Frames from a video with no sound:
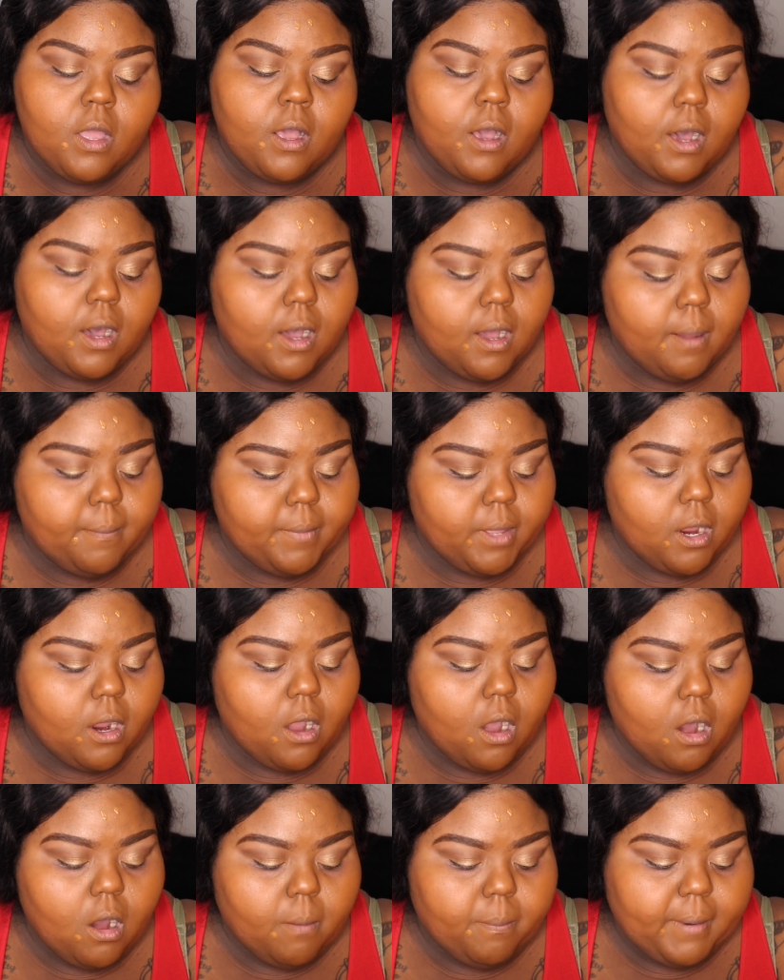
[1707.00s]
They're
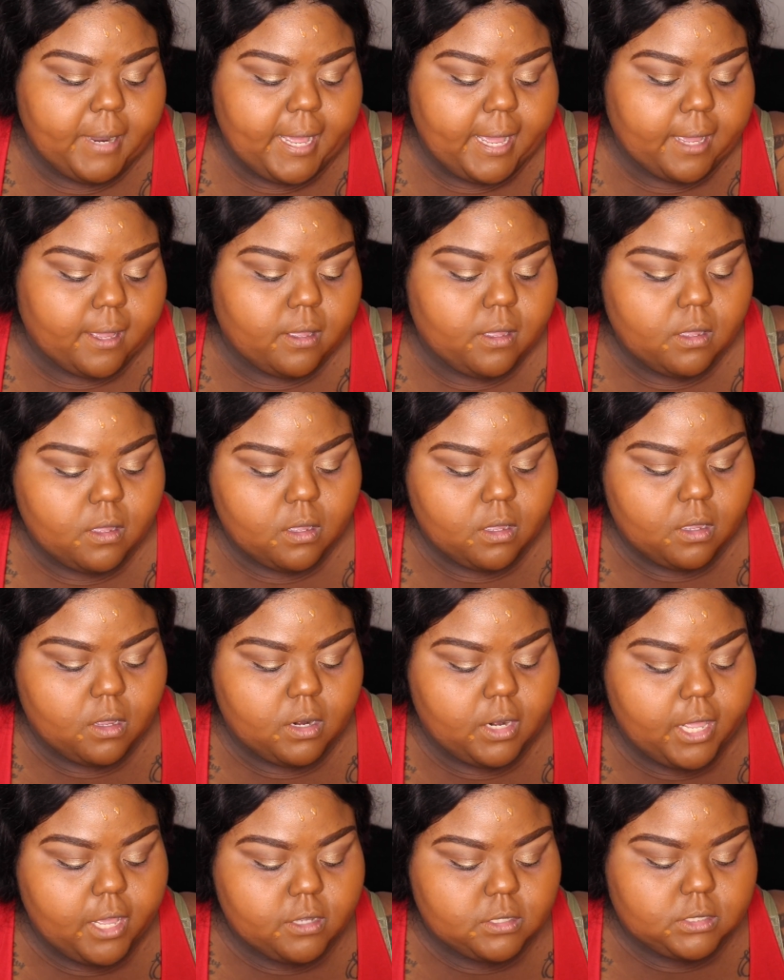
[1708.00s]
all black
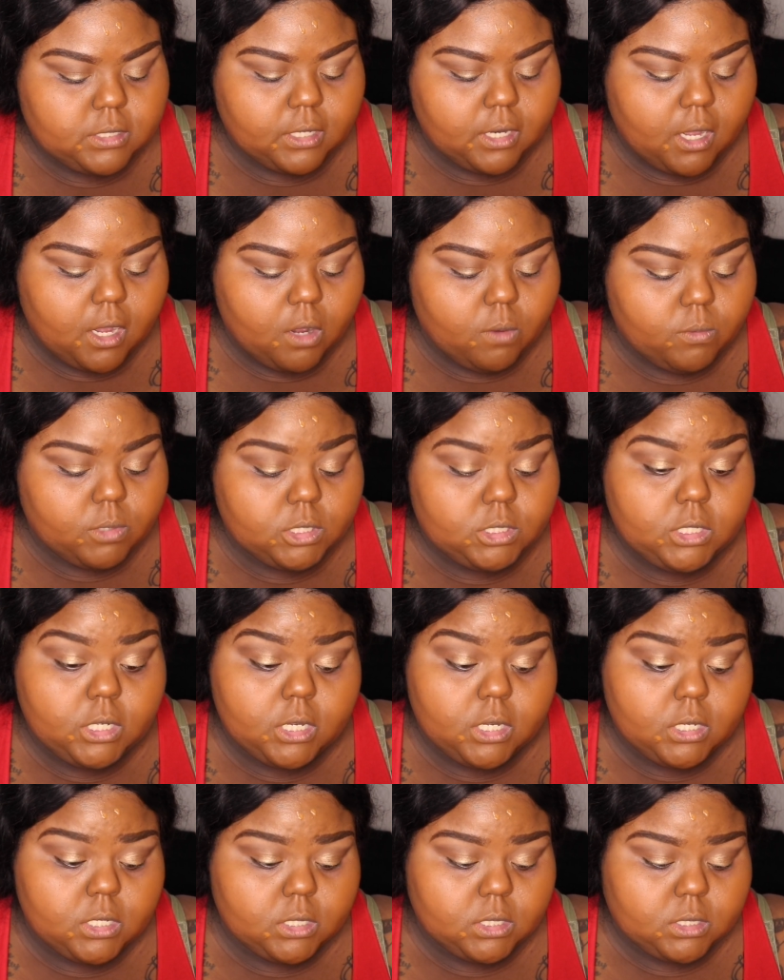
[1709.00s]
nail salon, which
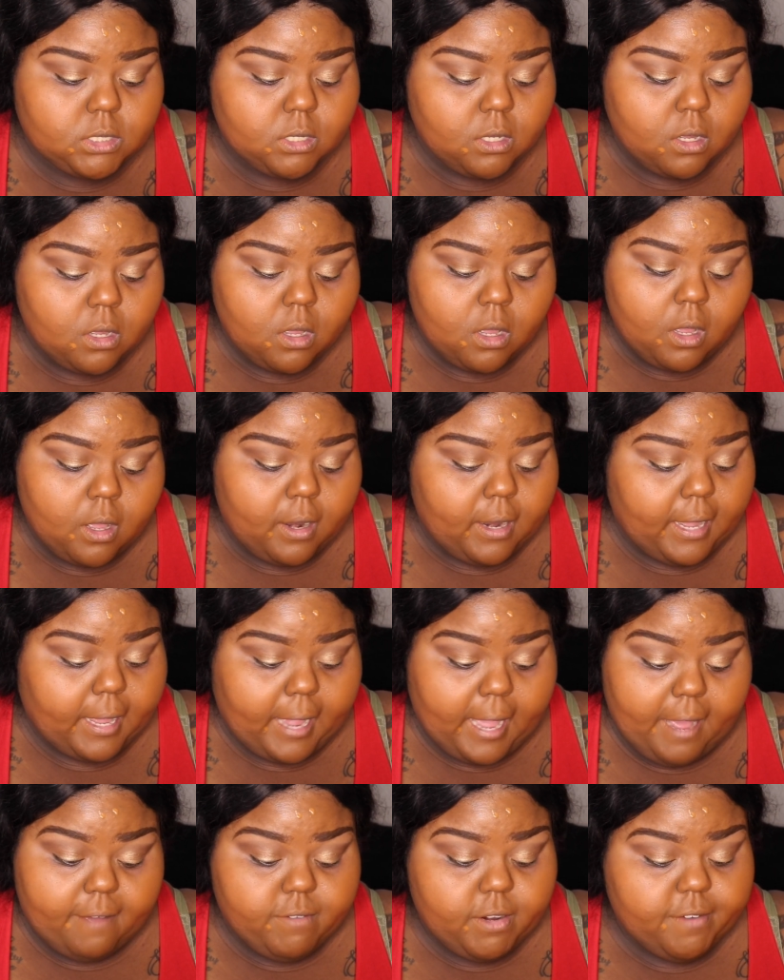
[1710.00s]
is like,
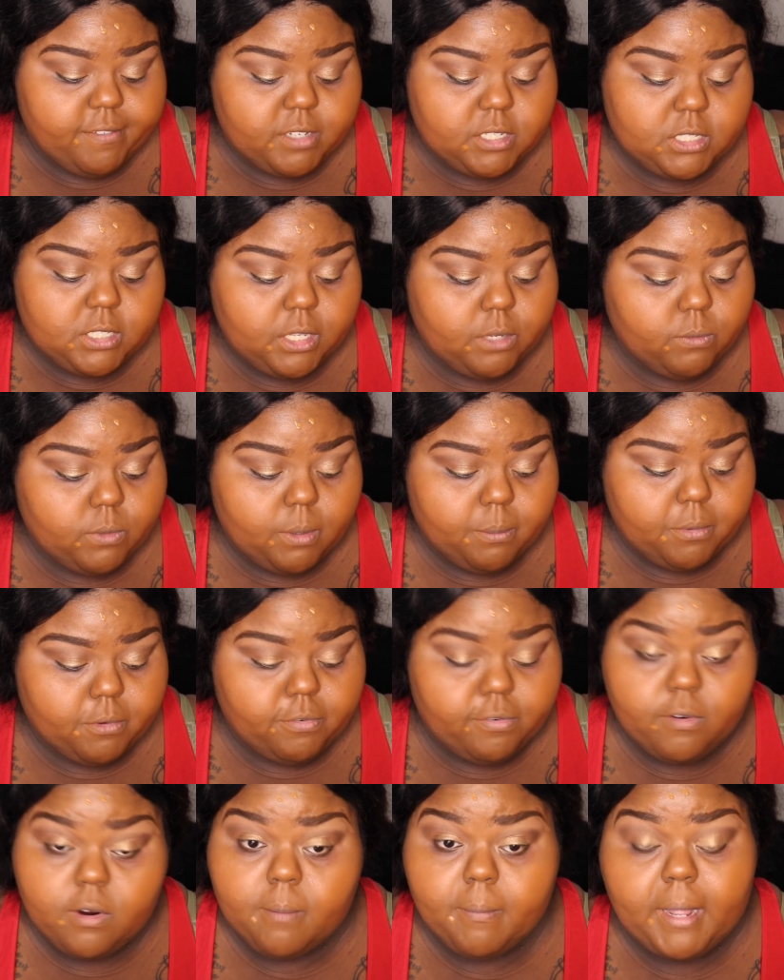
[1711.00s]
I've never seen one
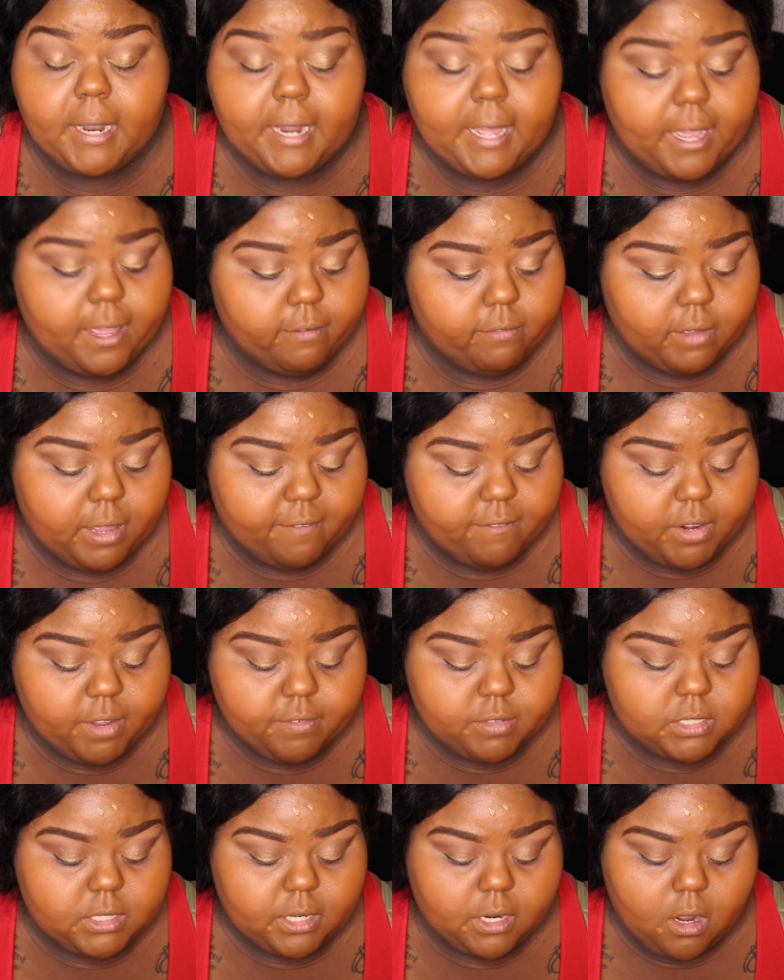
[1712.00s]
before in my life. I've
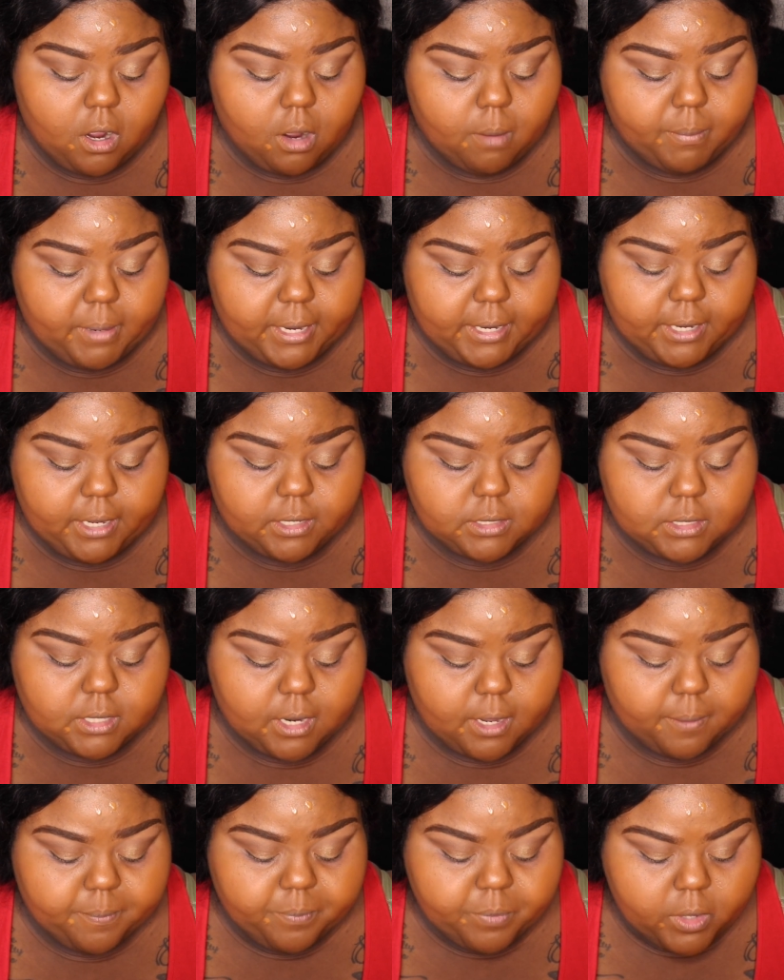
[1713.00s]
never seen an all black nail
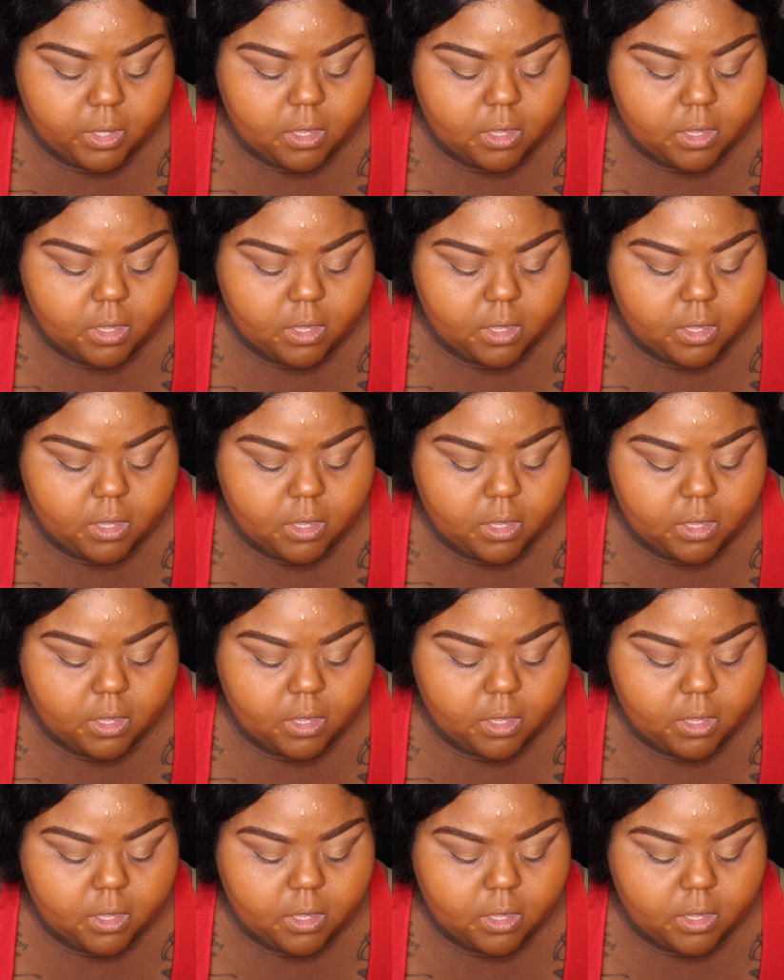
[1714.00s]
salon.